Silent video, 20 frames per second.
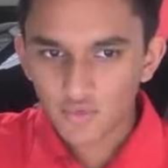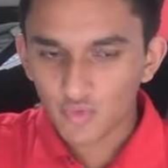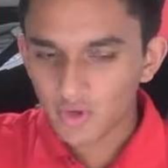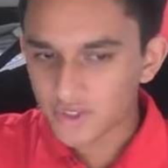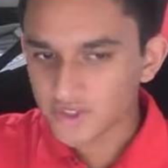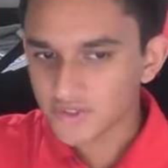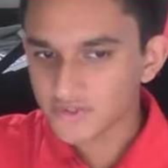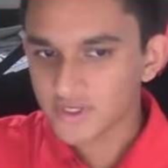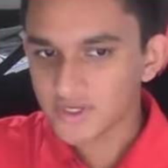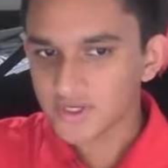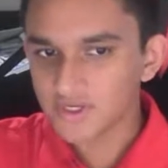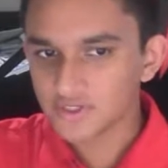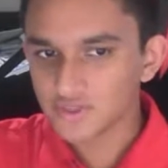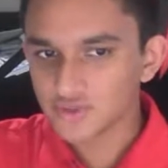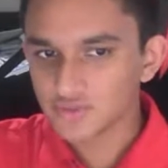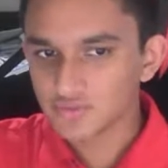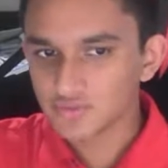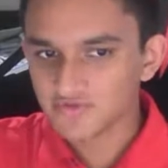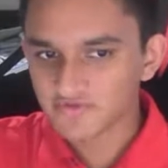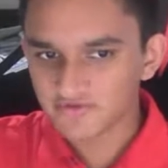What are they going
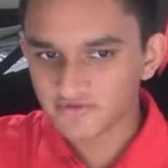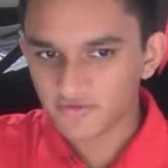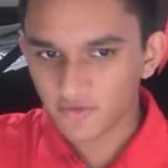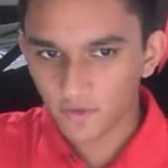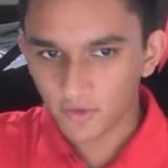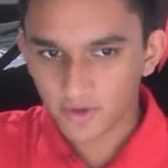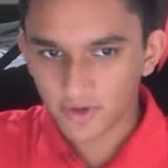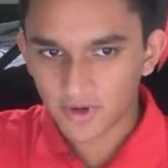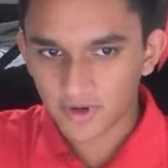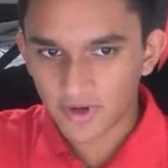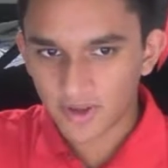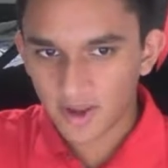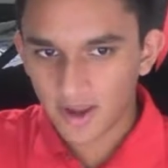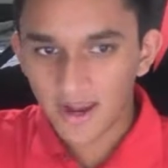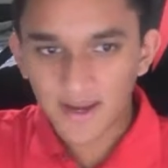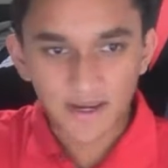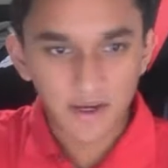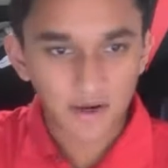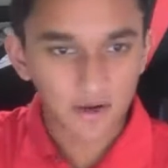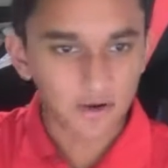to do moving forward?
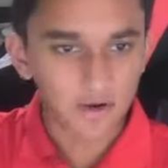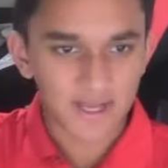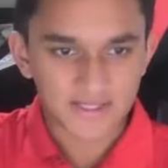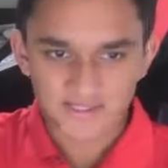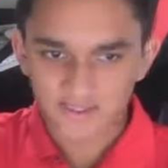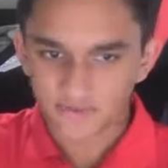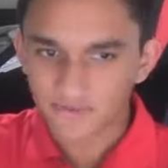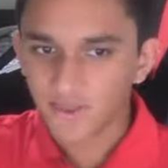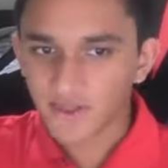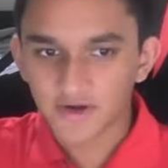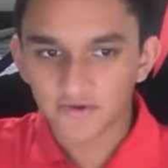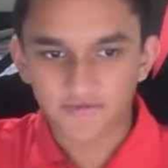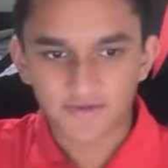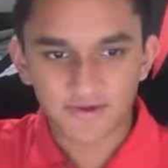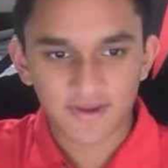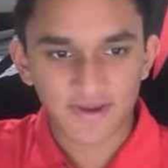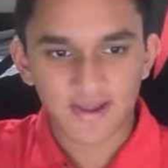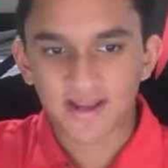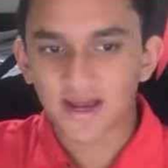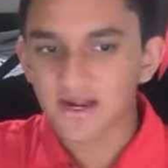I know as a Thunder
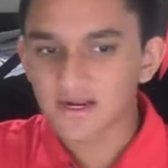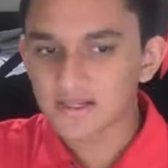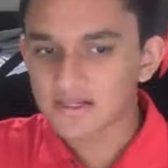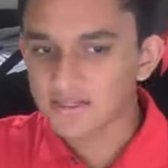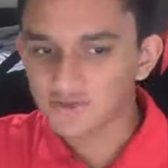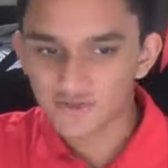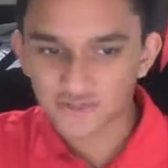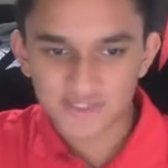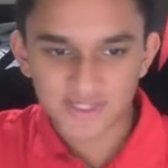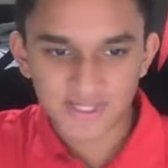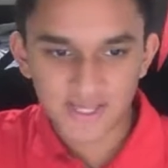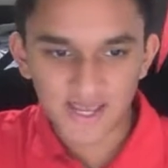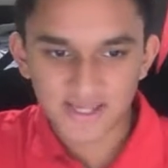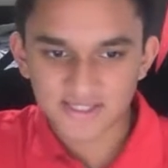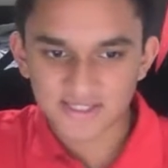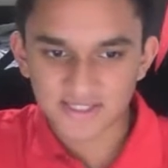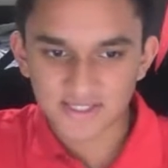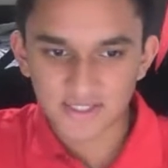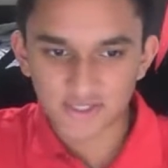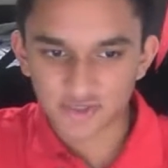fan, I got a little
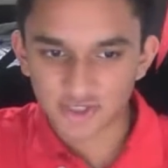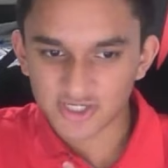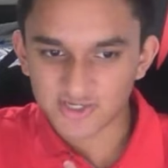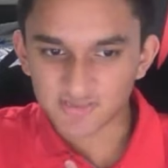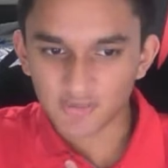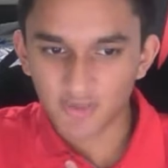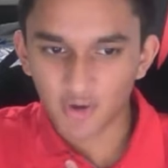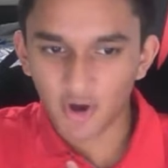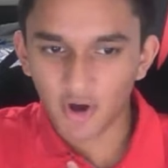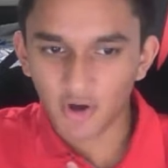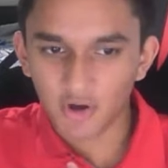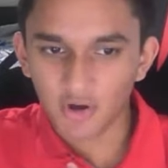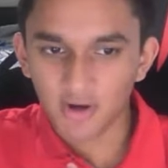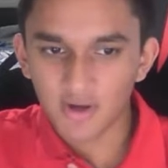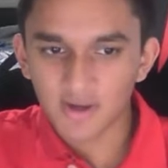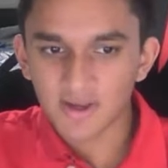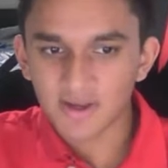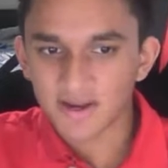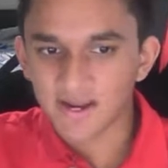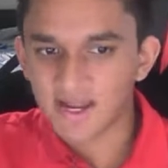sad seeing Chris
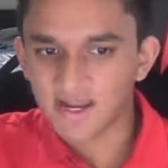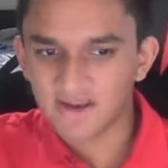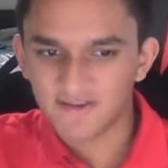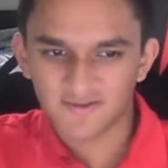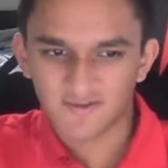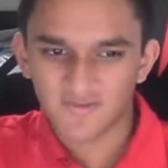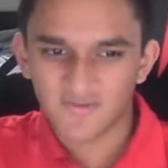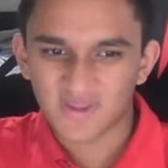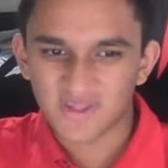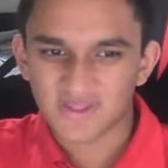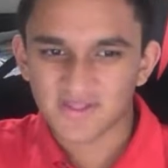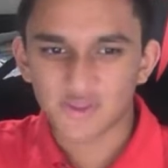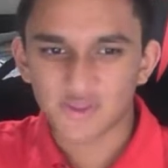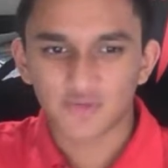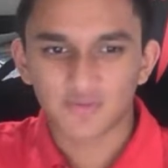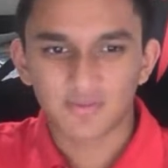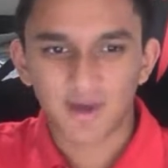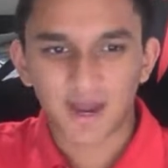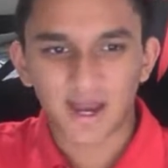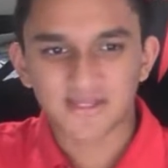Paul kind of giving his
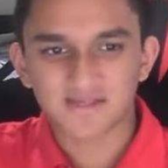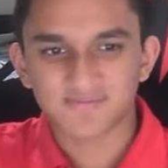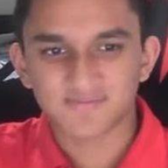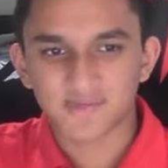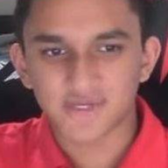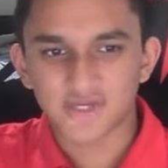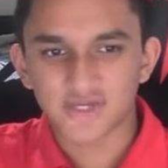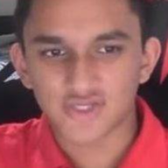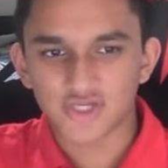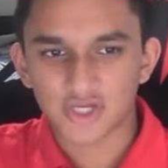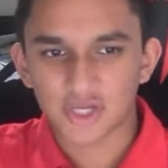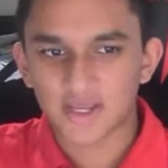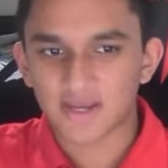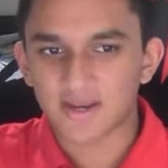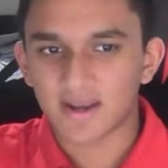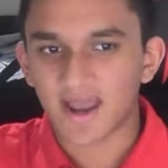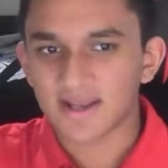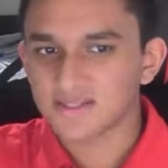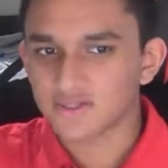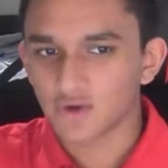goodbye speech,
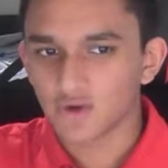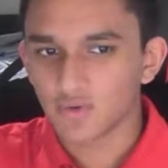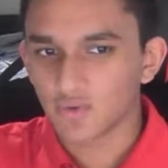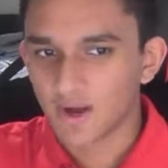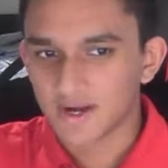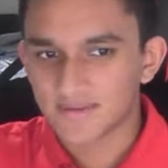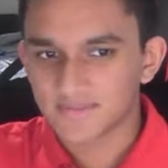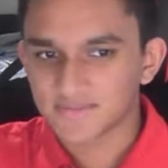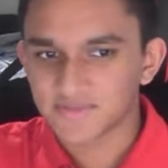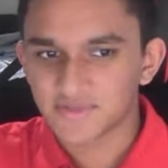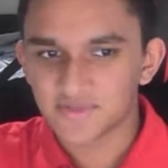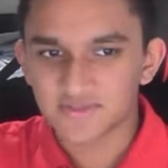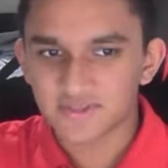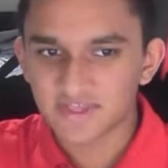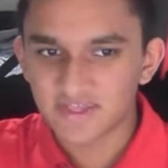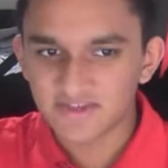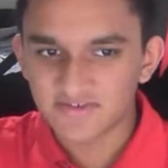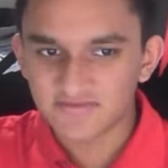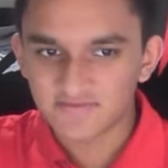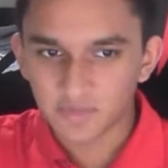and I don't want him to
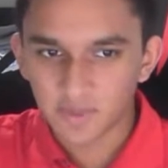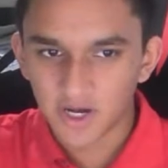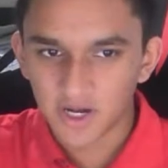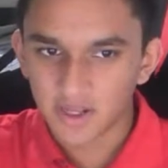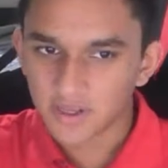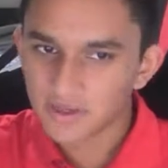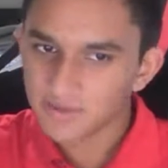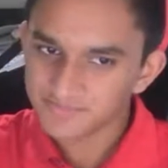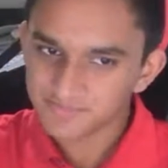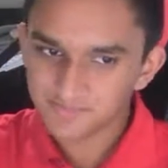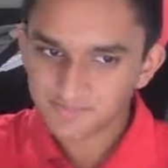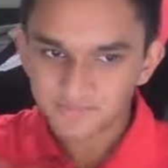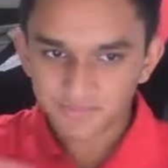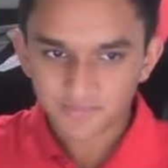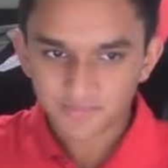leave, but